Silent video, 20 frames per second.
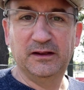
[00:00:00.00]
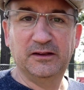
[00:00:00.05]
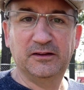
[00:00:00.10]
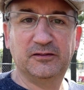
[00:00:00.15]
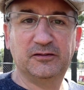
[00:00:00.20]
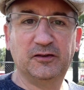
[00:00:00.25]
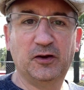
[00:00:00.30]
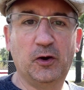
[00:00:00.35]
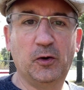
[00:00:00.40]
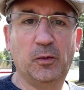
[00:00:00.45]

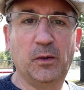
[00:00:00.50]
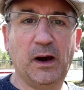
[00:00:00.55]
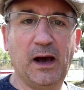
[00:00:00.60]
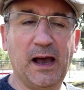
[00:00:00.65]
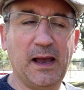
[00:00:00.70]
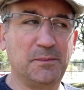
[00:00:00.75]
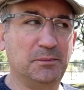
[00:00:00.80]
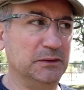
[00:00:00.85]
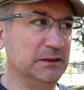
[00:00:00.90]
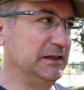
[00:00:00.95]
So
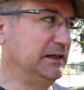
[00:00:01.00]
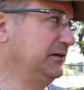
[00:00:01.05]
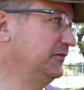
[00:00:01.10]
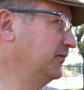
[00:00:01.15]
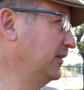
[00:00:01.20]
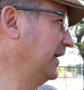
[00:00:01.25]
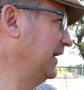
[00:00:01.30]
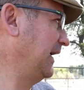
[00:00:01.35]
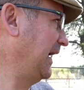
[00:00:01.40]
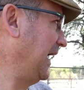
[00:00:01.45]
I believe
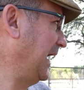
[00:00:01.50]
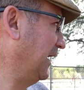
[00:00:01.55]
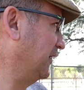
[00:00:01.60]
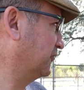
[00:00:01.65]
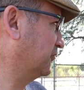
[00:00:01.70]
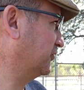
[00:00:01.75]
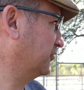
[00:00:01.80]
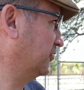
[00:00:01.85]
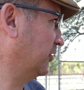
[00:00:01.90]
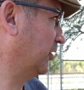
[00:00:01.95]
they have
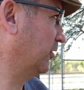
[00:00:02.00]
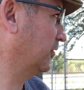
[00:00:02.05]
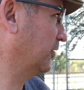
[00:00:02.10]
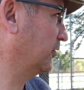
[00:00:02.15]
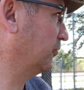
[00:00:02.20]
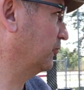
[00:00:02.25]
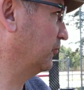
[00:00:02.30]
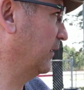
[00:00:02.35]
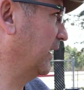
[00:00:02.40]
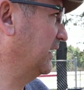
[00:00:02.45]

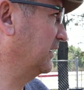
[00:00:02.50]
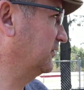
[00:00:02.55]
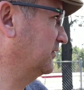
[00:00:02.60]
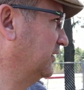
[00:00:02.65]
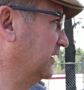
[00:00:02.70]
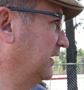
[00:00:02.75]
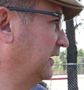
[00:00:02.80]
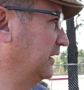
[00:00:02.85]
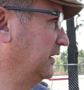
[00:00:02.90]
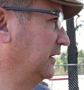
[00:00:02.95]
started
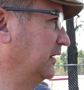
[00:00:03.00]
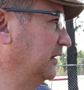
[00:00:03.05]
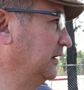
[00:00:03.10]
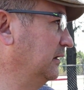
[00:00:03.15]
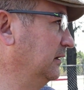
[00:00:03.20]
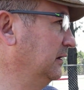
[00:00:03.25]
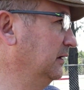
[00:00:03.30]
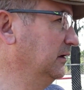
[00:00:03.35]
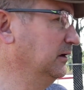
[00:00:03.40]
racing,